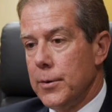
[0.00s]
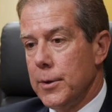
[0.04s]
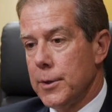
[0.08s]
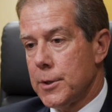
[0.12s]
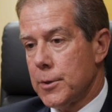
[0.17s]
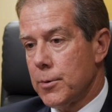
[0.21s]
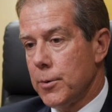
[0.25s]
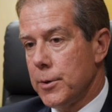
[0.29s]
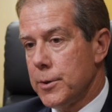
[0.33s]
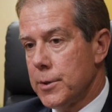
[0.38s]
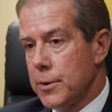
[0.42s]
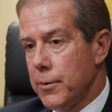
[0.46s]

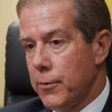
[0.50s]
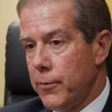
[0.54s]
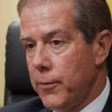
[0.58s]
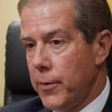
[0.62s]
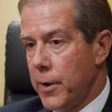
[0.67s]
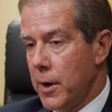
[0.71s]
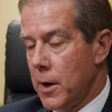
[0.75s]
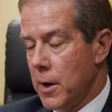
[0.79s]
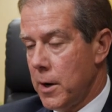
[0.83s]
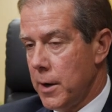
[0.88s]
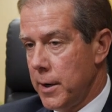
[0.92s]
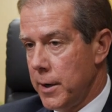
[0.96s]
This was a
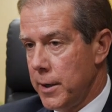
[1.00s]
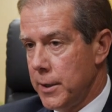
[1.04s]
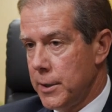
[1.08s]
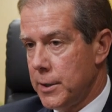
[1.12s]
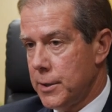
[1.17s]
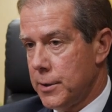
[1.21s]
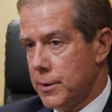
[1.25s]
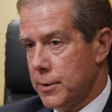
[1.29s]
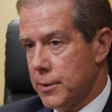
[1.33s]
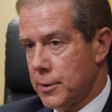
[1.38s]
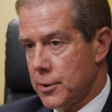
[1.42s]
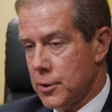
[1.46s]

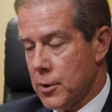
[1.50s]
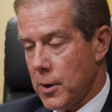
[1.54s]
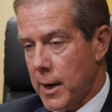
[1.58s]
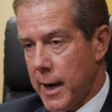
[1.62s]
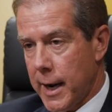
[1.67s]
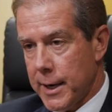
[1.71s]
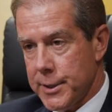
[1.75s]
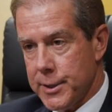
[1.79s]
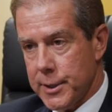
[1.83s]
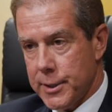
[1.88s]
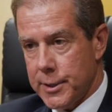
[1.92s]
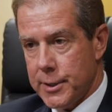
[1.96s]
very
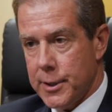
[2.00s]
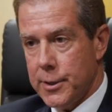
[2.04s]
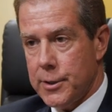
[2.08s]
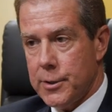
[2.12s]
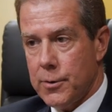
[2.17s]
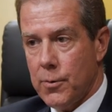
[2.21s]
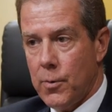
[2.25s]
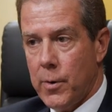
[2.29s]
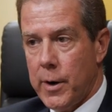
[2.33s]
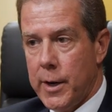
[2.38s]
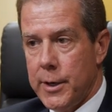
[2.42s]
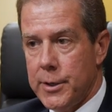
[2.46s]
tragic
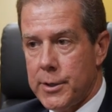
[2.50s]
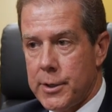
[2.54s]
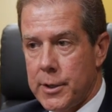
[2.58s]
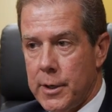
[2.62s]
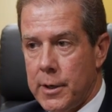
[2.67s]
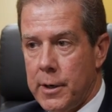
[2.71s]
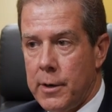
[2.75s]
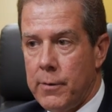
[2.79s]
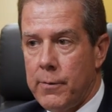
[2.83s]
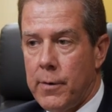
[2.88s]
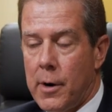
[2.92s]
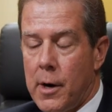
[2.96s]

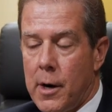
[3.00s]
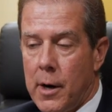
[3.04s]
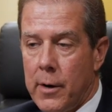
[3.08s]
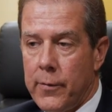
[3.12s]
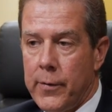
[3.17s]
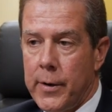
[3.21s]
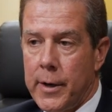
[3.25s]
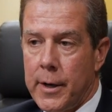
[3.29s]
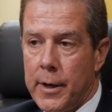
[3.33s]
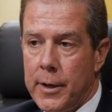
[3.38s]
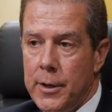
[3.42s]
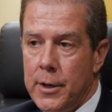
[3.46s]
situation
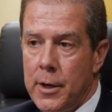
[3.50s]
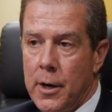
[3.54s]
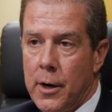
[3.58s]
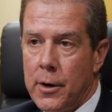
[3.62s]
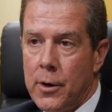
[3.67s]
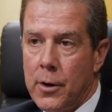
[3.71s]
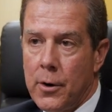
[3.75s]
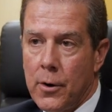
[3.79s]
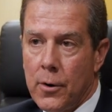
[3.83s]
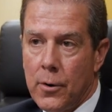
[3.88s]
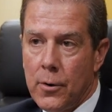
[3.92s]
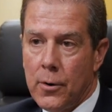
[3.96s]
involving a
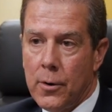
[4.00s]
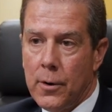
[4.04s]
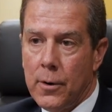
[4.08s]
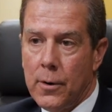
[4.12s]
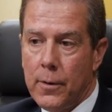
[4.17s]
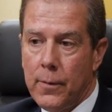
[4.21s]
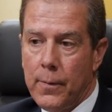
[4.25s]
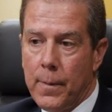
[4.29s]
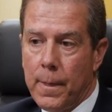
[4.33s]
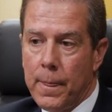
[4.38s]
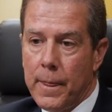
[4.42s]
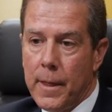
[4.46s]
young
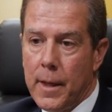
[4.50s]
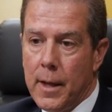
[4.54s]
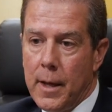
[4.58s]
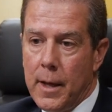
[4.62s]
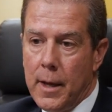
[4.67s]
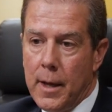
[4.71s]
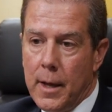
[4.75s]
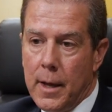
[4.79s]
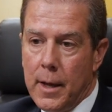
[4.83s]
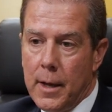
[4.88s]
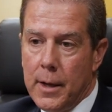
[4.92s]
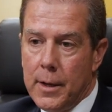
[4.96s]
girl.
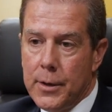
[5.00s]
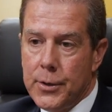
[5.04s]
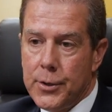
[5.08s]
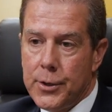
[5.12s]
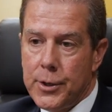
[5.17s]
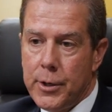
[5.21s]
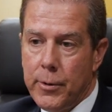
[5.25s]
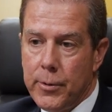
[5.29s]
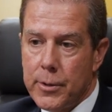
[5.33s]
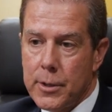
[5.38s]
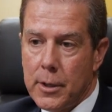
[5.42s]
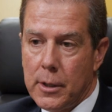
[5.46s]

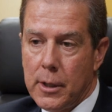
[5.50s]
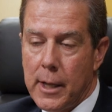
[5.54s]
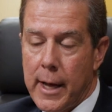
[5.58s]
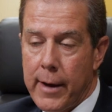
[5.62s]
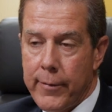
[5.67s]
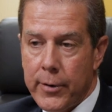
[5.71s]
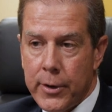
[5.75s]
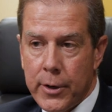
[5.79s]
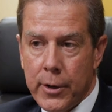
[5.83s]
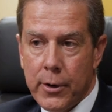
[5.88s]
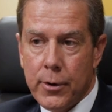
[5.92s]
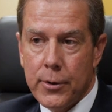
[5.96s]
She was
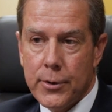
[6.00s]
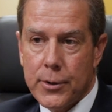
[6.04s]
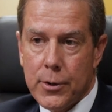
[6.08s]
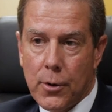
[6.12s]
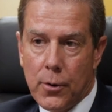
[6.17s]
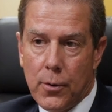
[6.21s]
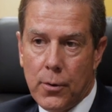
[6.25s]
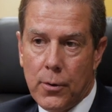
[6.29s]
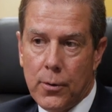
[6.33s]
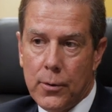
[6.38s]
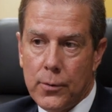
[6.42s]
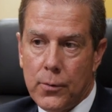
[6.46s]
11 years
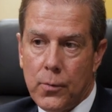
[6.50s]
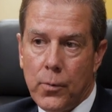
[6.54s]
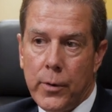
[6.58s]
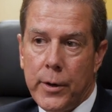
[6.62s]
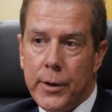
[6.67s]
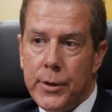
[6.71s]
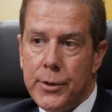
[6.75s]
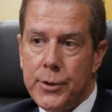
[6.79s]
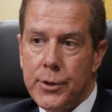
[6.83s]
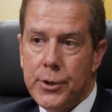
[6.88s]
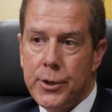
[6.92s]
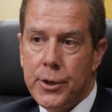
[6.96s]
old
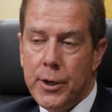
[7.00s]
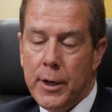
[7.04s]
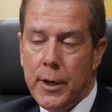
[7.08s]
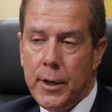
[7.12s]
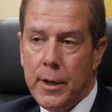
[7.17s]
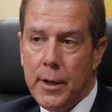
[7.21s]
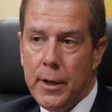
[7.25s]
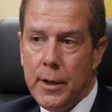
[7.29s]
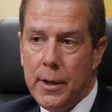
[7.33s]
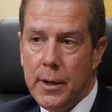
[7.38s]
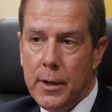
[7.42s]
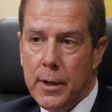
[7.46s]
when
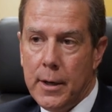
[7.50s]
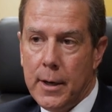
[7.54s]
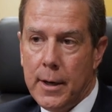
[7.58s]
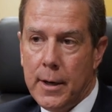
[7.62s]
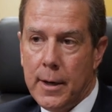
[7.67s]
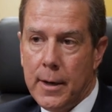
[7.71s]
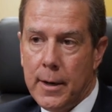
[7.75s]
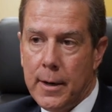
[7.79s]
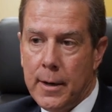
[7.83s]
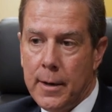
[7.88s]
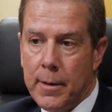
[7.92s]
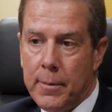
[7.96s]
she
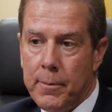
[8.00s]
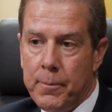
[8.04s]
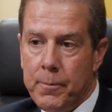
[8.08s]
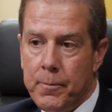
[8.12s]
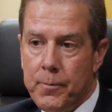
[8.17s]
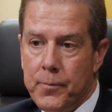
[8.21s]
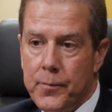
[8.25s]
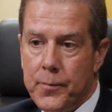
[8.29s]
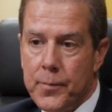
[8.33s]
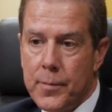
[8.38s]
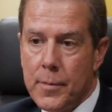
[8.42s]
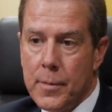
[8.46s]

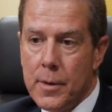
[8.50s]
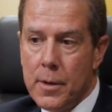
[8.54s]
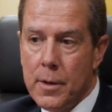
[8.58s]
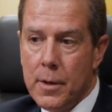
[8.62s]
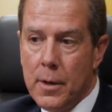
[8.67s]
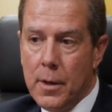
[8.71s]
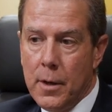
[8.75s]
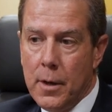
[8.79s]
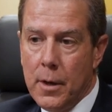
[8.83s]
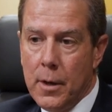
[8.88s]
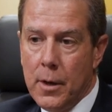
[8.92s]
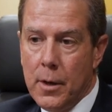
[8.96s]
um,
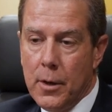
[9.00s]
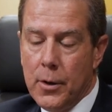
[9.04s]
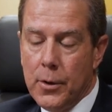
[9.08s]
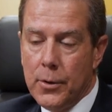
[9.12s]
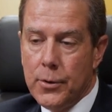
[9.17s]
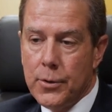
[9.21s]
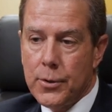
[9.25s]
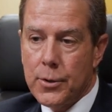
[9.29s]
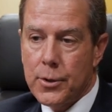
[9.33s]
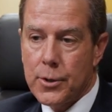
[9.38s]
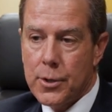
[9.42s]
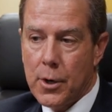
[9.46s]

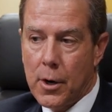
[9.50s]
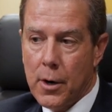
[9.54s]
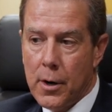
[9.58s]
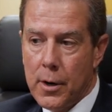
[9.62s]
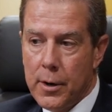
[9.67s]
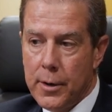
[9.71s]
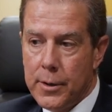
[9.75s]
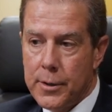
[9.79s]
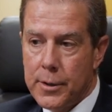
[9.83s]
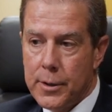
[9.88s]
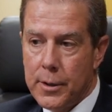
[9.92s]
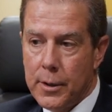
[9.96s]

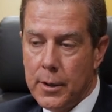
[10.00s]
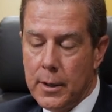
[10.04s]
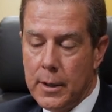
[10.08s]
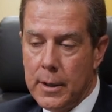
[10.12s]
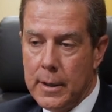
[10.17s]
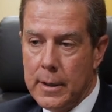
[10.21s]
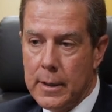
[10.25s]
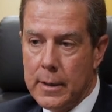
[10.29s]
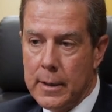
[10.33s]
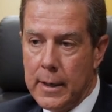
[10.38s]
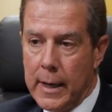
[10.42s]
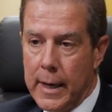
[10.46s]
started to
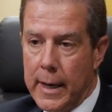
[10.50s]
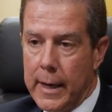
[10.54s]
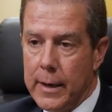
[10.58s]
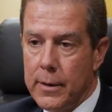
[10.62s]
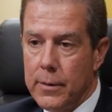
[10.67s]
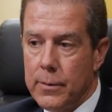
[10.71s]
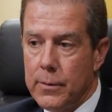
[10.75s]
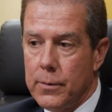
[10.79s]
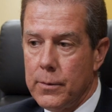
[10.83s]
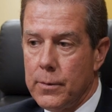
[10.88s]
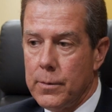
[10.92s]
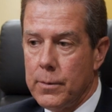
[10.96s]

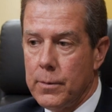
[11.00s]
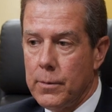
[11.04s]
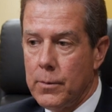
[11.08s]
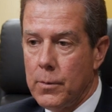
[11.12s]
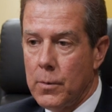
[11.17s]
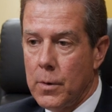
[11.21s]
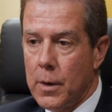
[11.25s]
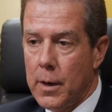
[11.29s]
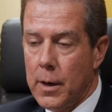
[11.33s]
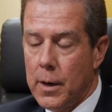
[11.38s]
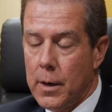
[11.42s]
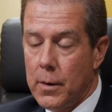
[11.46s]
get
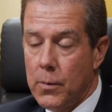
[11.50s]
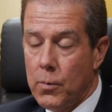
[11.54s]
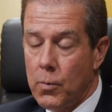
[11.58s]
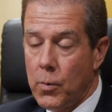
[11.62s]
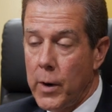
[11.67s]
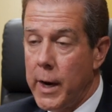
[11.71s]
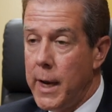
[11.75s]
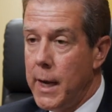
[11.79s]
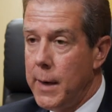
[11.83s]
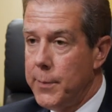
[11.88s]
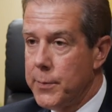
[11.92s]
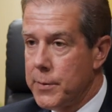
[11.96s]
uh,
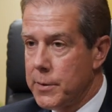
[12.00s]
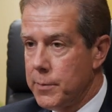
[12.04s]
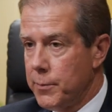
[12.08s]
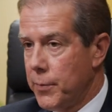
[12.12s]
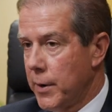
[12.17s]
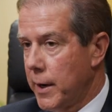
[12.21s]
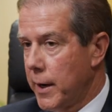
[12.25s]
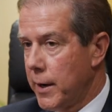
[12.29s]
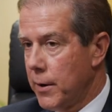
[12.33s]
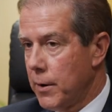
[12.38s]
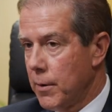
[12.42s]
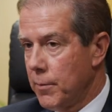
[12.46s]
raped
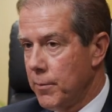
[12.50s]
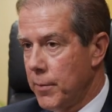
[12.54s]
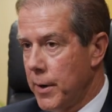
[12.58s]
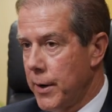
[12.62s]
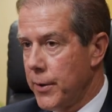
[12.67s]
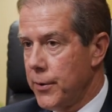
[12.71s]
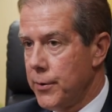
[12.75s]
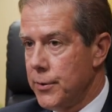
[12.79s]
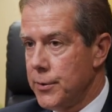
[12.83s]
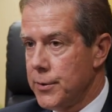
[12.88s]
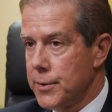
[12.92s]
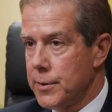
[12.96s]
by her
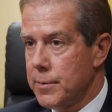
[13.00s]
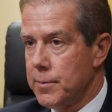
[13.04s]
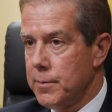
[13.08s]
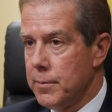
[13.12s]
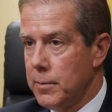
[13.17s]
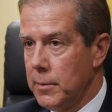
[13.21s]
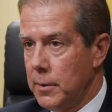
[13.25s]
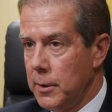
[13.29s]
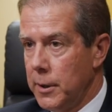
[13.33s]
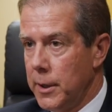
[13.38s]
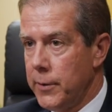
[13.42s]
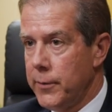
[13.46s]
mother's
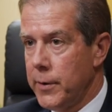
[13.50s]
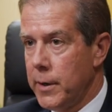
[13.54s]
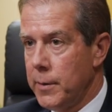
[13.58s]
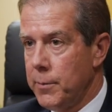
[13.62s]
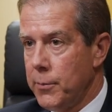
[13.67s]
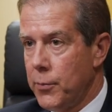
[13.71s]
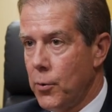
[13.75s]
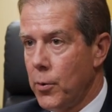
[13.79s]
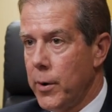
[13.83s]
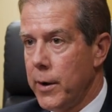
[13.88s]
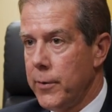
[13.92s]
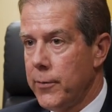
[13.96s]
live in
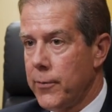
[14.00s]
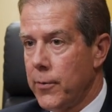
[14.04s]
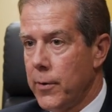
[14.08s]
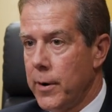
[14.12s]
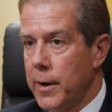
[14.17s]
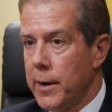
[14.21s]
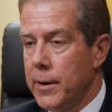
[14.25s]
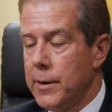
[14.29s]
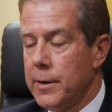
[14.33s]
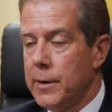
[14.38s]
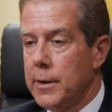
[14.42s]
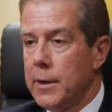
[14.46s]

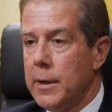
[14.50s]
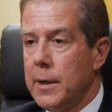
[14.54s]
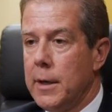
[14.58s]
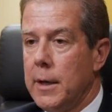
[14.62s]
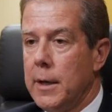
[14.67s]
boyfriend.